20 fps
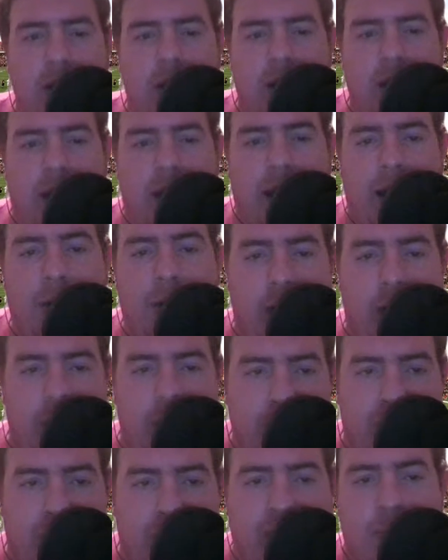I'd rather
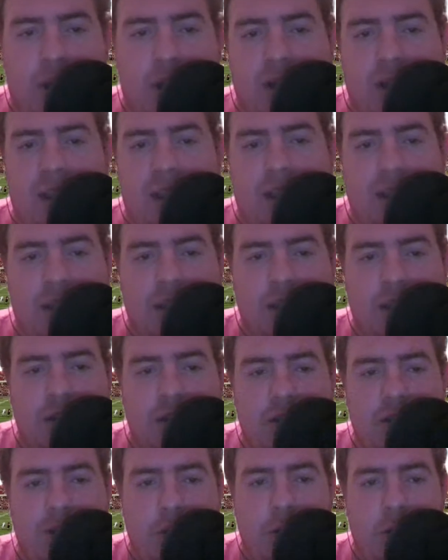put that money
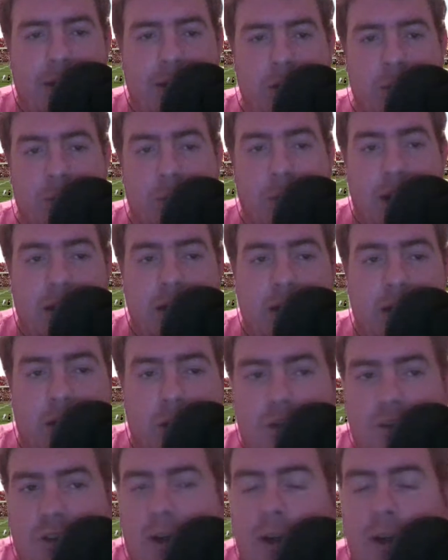into a Michael Brantley,
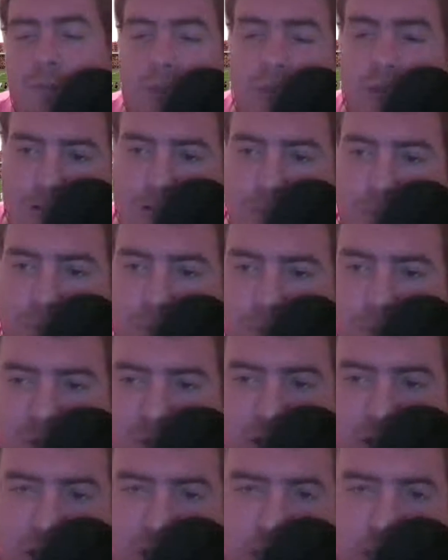whose offensive
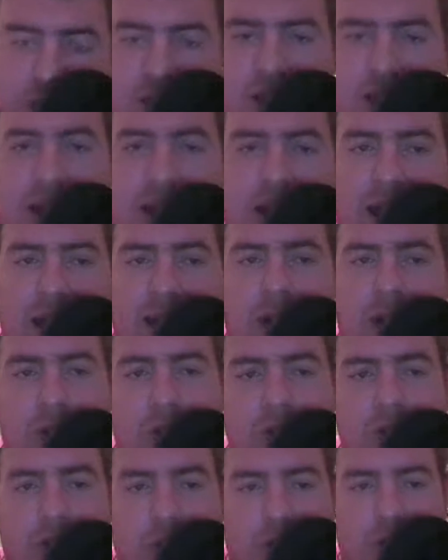potential is a lot higher
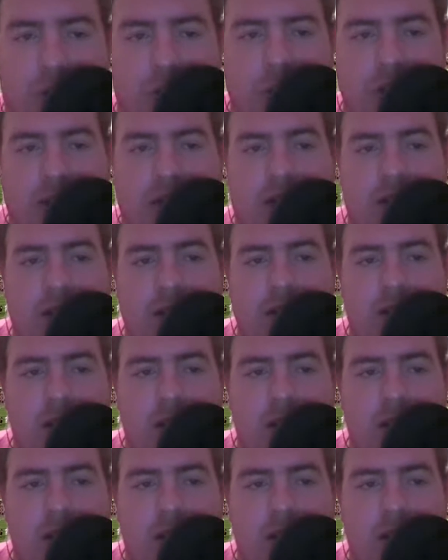than Josh Reddick.